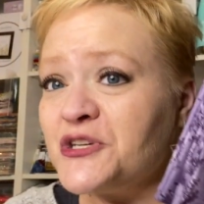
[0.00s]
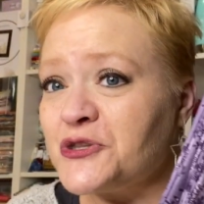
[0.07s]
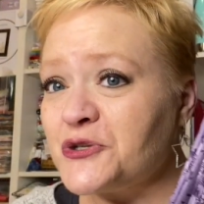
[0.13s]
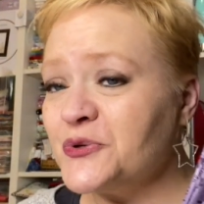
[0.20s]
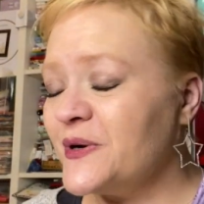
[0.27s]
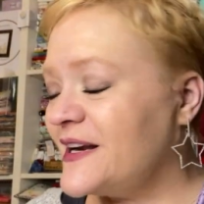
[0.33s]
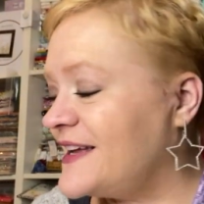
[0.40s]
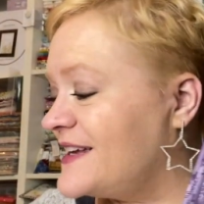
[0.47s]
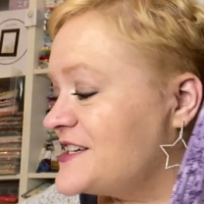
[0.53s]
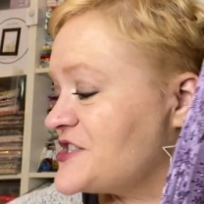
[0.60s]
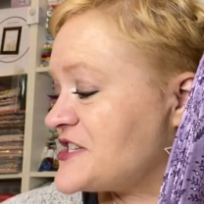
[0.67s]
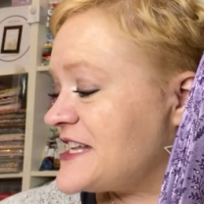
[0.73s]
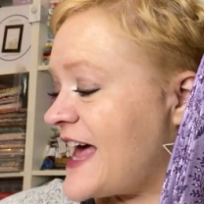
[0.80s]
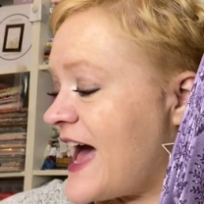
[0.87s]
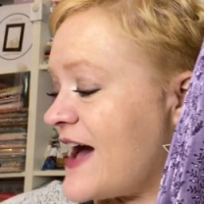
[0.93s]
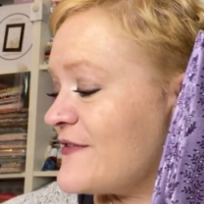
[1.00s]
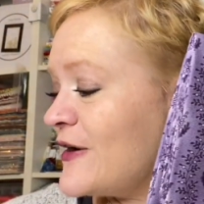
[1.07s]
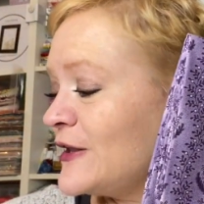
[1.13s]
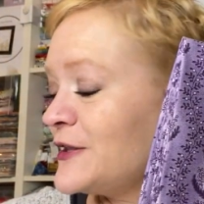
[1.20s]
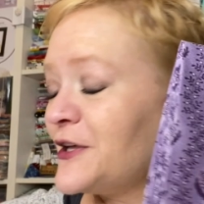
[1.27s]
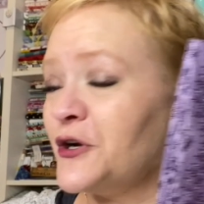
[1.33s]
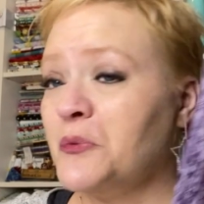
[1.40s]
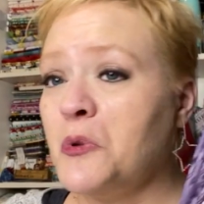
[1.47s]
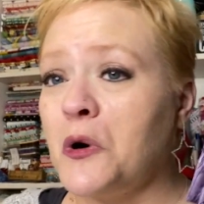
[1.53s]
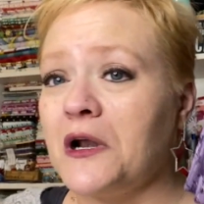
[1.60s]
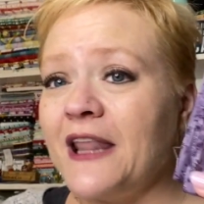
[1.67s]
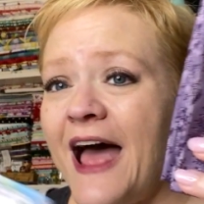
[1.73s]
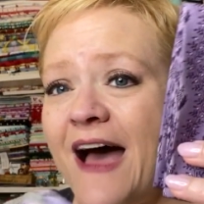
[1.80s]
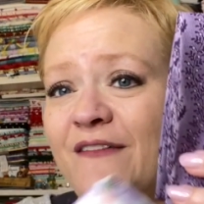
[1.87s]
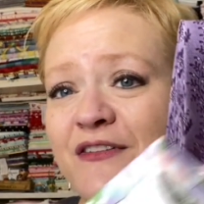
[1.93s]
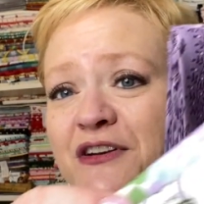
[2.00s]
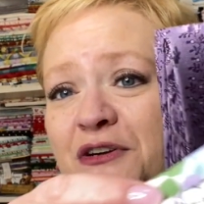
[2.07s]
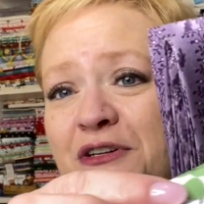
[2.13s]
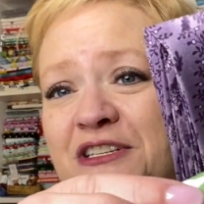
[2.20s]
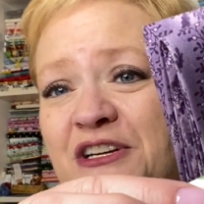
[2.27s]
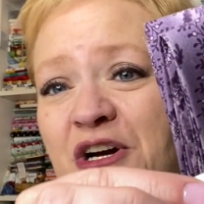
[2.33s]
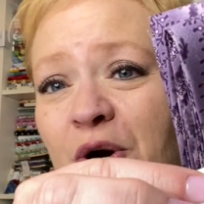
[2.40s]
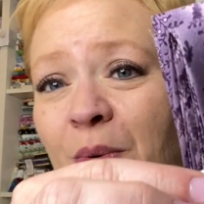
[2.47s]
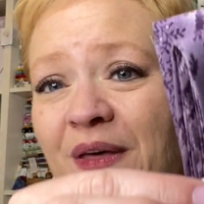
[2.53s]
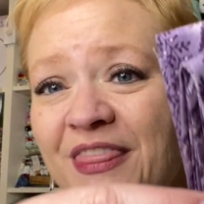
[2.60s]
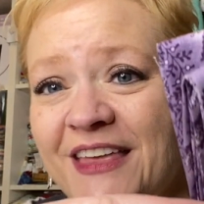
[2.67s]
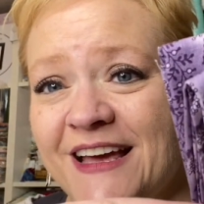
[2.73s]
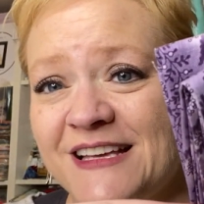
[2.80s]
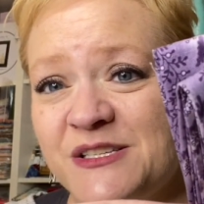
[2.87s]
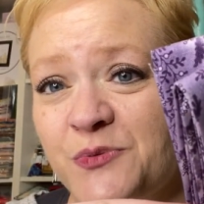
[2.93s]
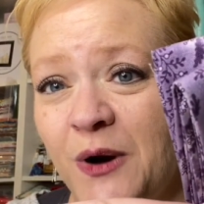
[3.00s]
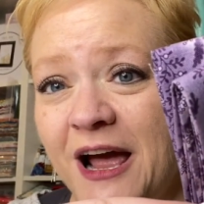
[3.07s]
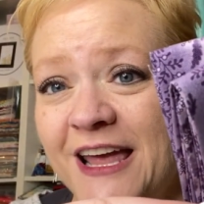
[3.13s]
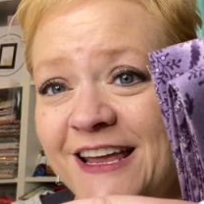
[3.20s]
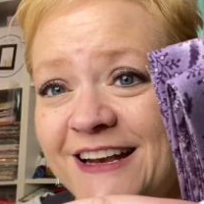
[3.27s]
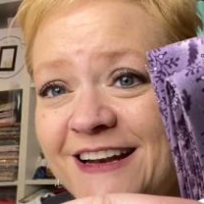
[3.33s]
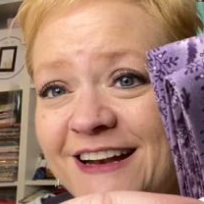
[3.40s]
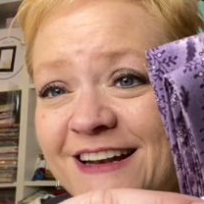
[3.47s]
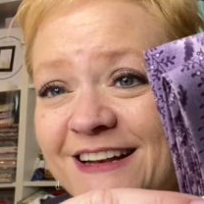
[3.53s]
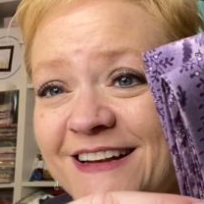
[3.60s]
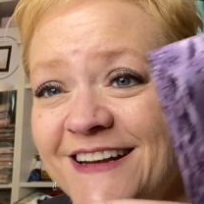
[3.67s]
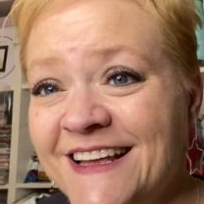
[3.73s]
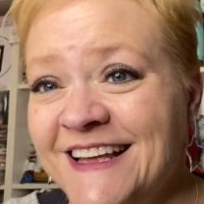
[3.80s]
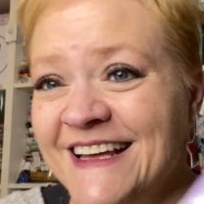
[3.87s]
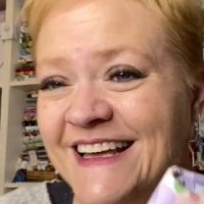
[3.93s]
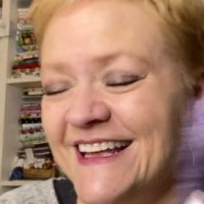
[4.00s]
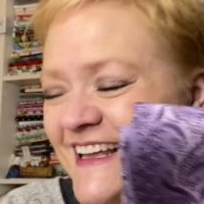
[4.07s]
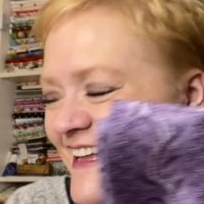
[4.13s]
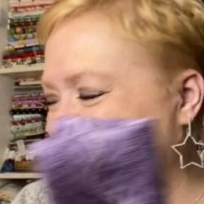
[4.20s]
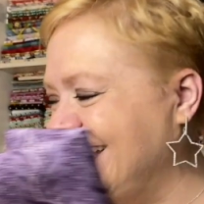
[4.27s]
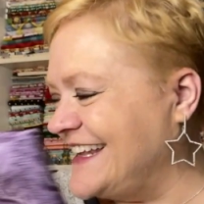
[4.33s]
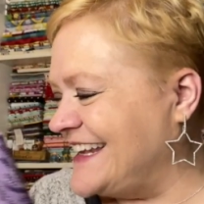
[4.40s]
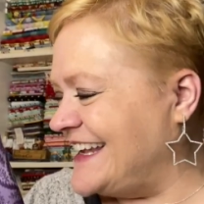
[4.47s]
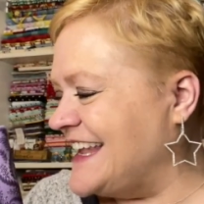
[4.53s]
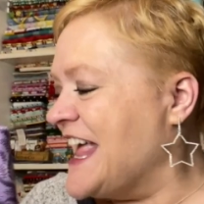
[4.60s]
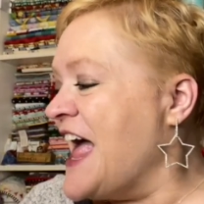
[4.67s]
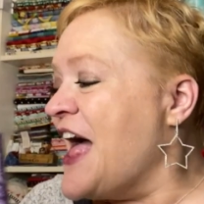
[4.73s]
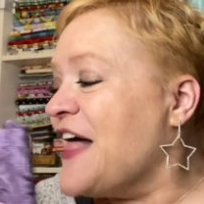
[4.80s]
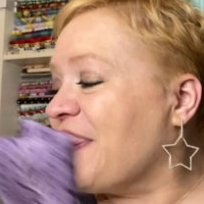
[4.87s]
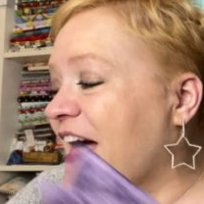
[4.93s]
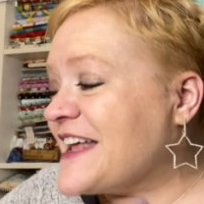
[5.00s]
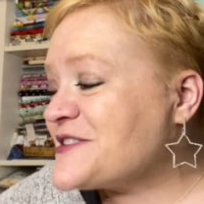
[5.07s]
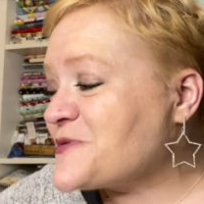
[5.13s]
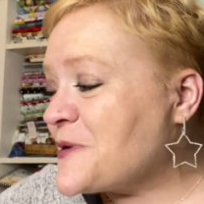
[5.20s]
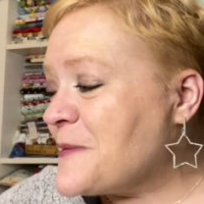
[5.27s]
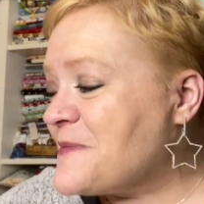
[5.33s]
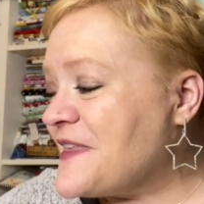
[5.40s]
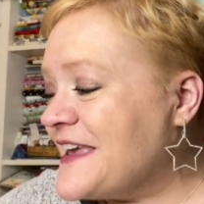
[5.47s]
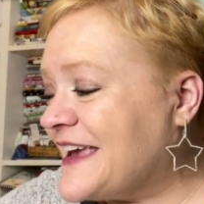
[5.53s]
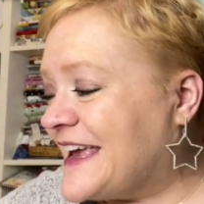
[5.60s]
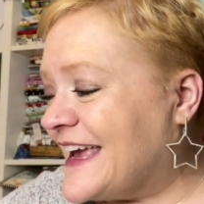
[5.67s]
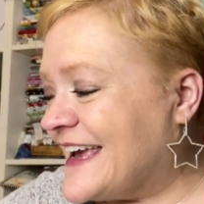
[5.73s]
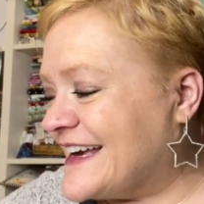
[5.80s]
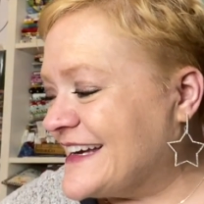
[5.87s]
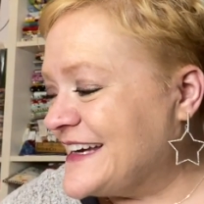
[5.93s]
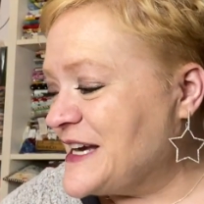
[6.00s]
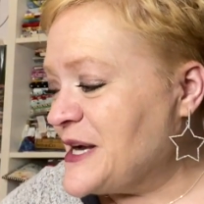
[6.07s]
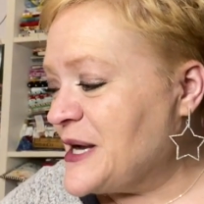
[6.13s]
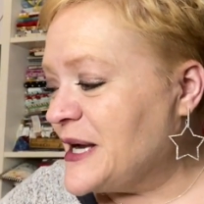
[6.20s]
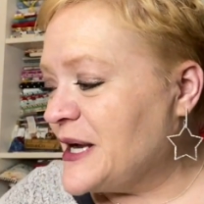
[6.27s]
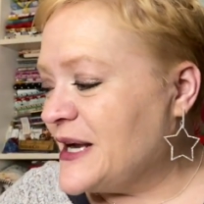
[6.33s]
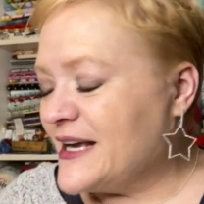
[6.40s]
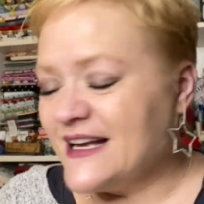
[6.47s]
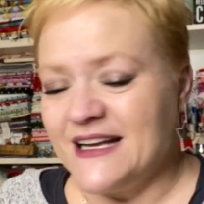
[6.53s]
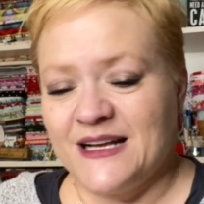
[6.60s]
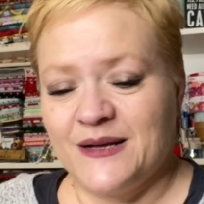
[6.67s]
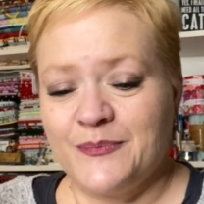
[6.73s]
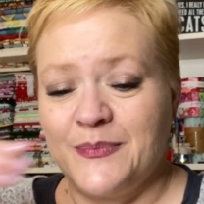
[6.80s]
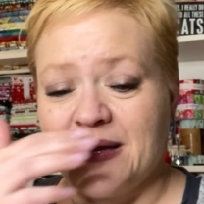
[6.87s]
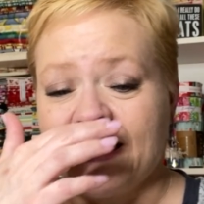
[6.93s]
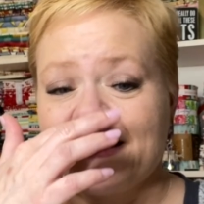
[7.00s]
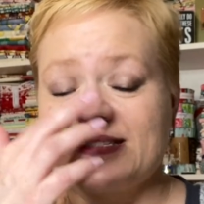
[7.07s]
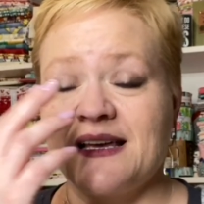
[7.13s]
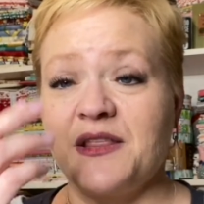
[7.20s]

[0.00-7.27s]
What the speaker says: she threw it in just to have a little more lavender to go with this, right? That's what I'm thinking. Because